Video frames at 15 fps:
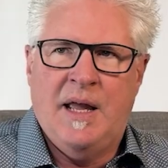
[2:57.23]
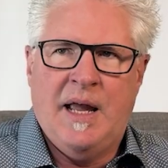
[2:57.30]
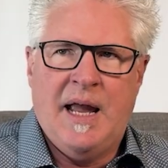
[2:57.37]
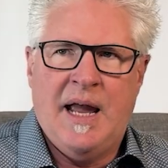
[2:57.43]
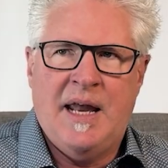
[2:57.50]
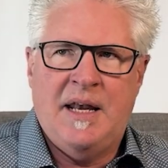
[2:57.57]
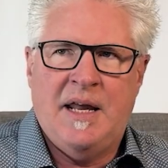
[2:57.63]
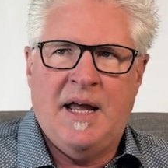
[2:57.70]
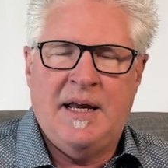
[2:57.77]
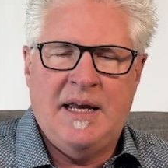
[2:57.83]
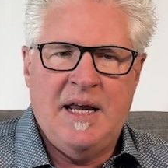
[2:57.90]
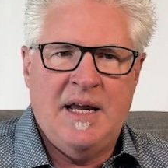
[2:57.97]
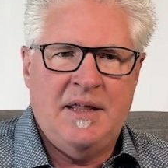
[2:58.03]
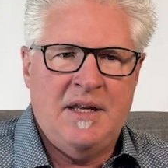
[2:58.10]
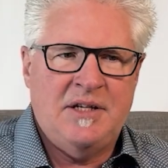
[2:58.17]
And
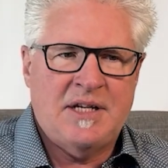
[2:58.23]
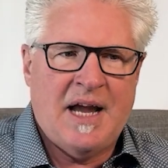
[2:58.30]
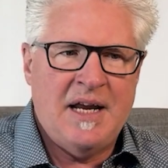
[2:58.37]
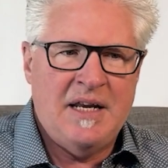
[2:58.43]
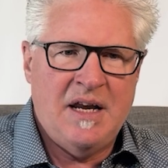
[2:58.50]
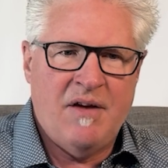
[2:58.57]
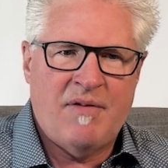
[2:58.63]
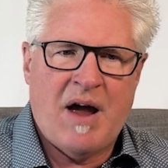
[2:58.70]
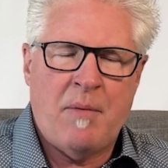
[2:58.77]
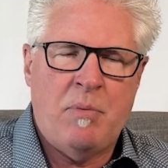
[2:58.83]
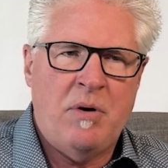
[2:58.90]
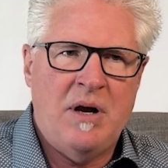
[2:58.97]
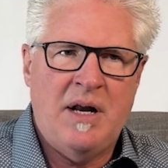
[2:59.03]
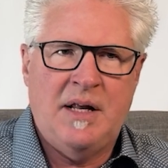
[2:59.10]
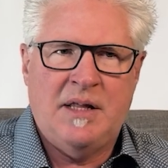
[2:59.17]
again, this idea of
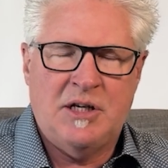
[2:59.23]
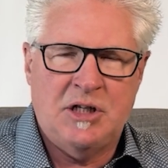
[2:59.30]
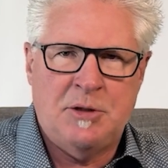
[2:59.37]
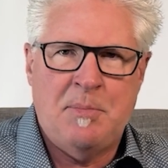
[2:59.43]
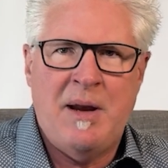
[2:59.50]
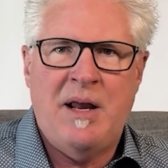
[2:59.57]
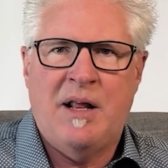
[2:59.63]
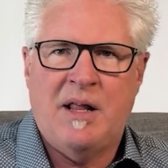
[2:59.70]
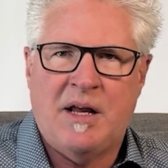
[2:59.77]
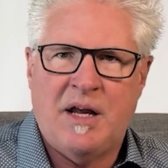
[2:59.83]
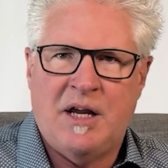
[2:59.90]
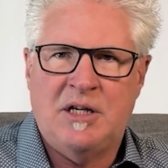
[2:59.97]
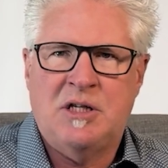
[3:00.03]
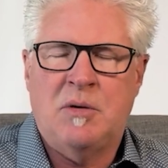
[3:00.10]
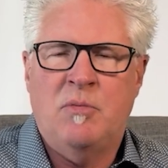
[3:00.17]
operating at the speed of the
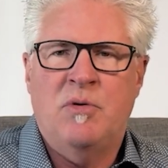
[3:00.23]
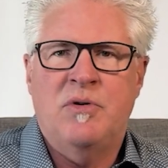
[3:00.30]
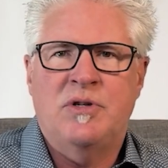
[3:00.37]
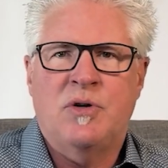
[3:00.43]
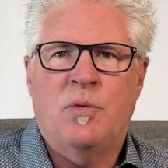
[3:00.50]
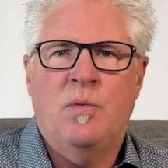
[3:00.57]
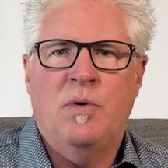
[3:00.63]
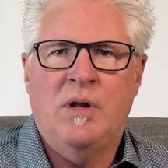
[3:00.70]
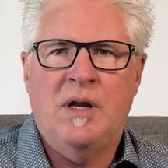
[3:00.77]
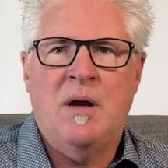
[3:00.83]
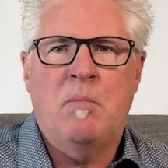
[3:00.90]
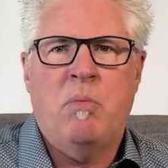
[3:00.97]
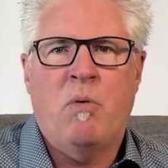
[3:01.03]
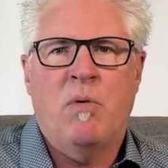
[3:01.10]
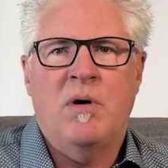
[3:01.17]
customer is a really
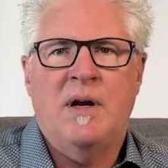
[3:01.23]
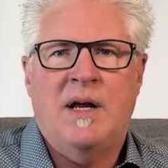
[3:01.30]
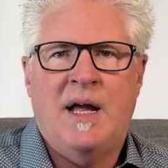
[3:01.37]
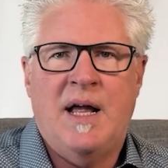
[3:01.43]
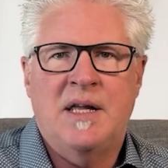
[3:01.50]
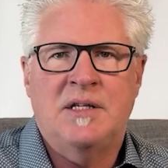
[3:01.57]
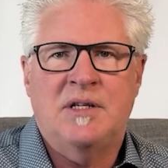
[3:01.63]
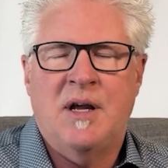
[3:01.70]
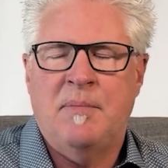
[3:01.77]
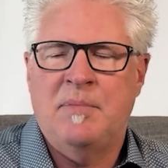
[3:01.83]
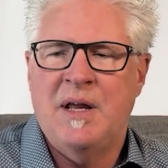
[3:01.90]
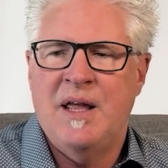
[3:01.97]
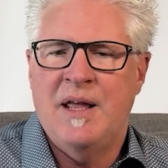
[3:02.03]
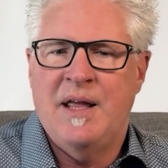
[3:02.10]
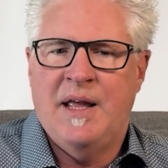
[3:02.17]
important concept.
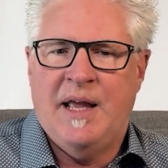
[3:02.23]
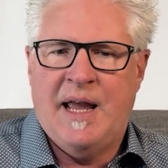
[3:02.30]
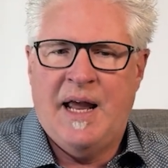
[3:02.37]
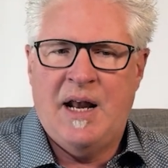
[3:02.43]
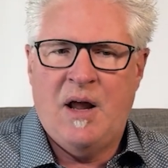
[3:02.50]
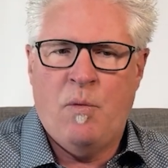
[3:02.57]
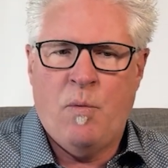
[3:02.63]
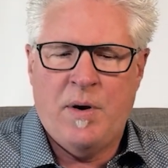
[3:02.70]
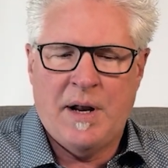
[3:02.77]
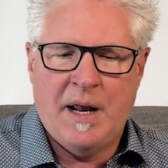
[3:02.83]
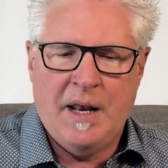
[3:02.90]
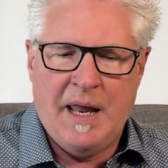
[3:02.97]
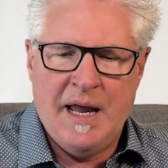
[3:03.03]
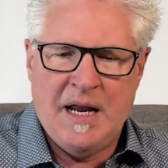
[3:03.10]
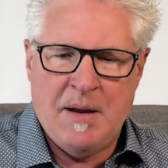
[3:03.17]
And what I
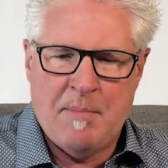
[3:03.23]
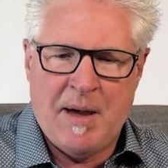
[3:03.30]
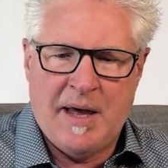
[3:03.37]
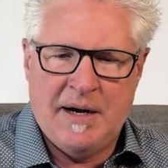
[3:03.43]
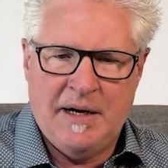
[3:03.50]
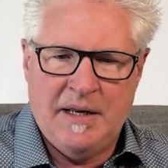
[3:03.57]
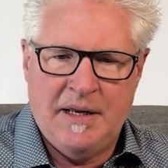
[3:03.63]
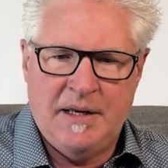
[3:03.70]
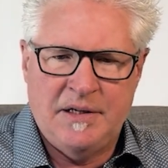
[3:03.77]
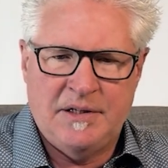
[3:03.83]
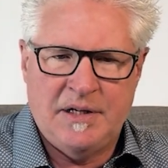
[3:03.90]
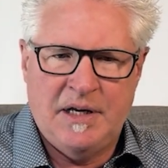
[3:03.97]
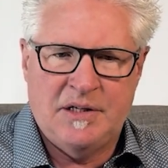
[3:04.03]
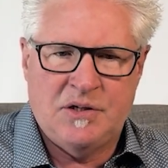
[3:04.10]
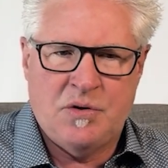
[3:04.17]
like about it is it's